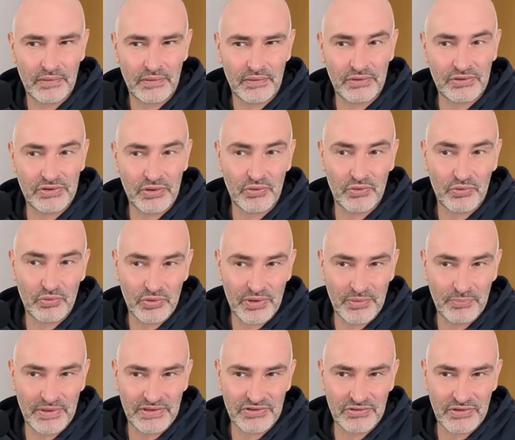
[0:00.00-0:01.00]
So
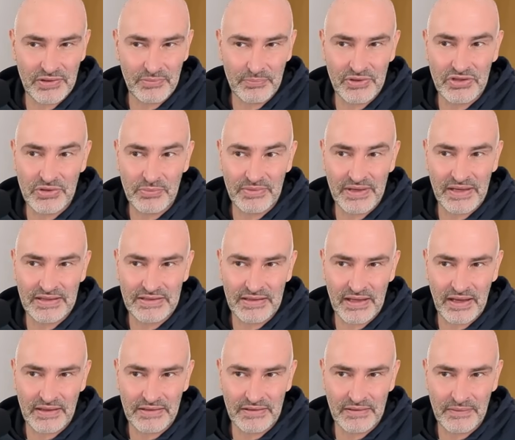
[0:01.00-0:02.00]
queen b3, bishop takes
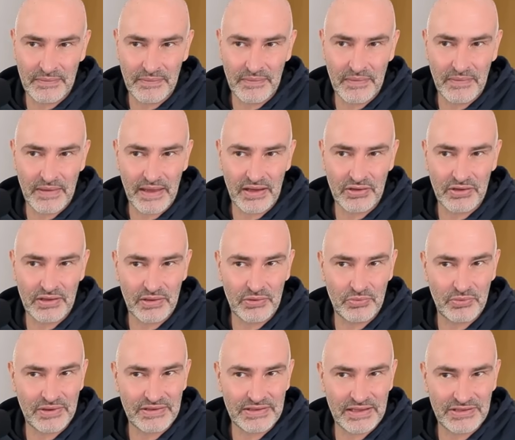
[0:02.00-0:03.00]
knight. Actually,
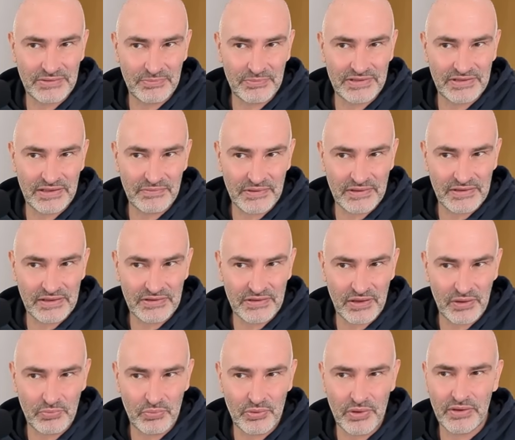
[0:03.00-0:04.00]
queen takes b7 does
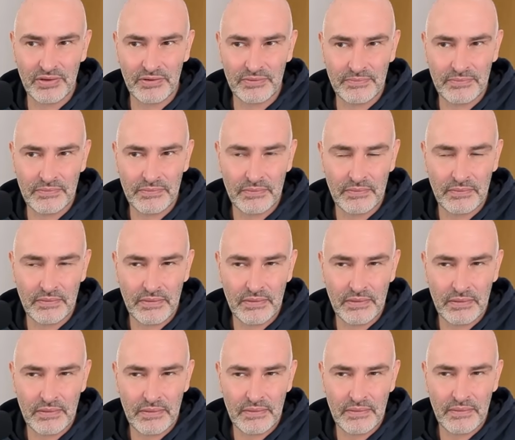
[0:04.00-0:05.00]
not work.
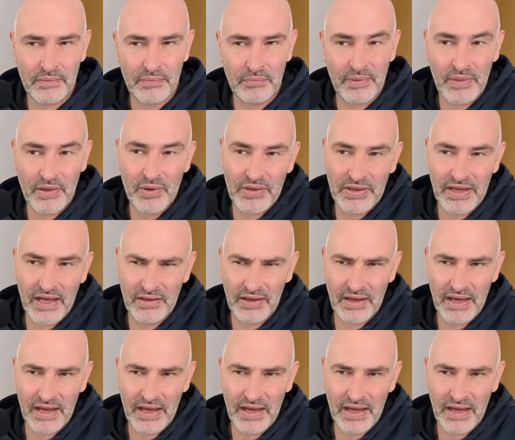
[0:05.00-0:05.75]
But on the other